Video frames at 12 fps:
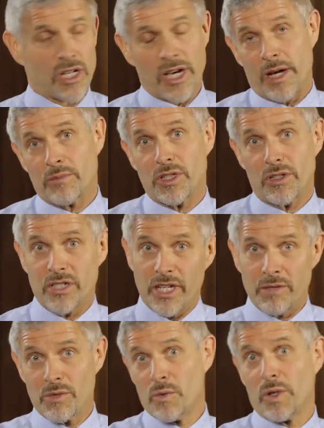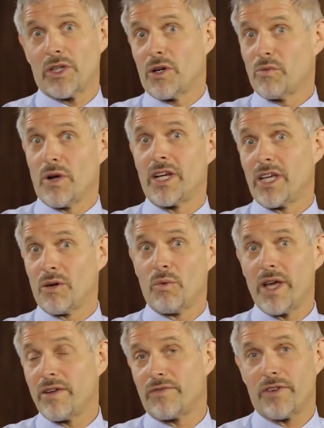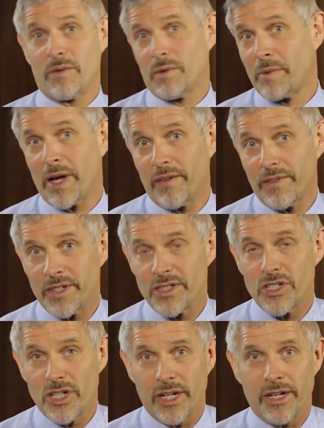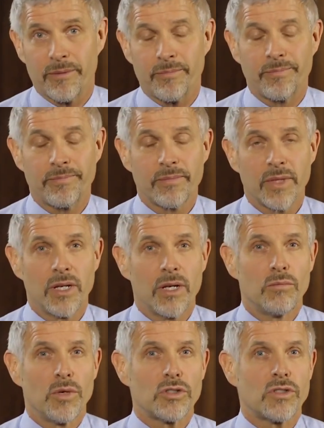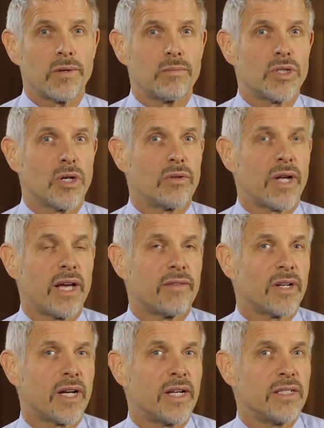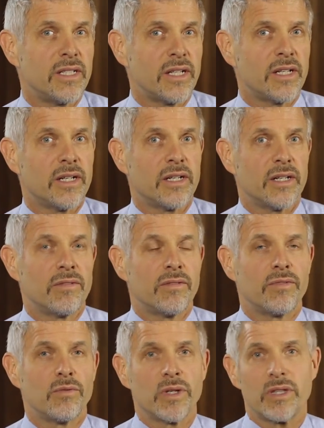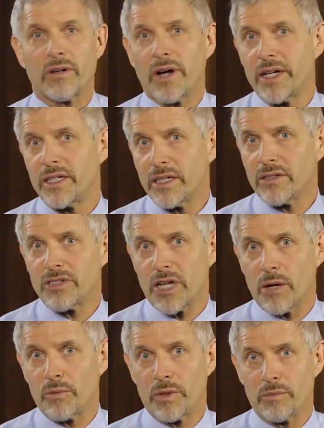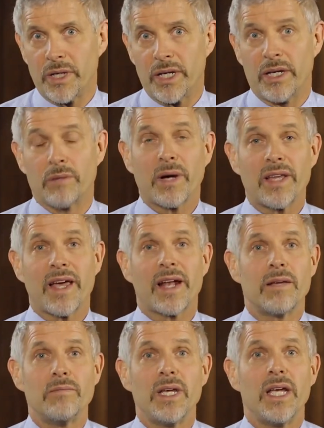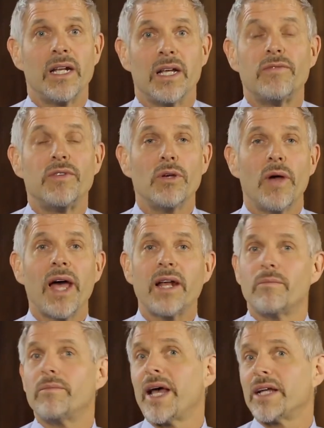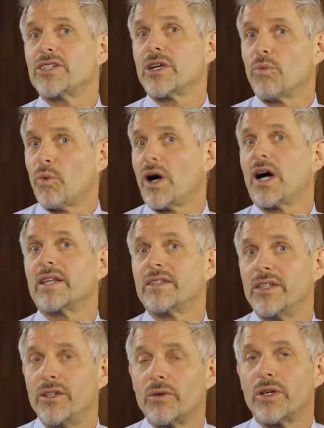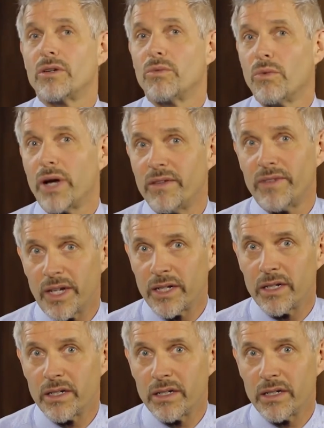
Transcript: jobs, they're telling me what they're running away from about this job. Most of them don't have an idea of what their ideal job would be. And by that I mean, if you had a magic wand and you could wave it,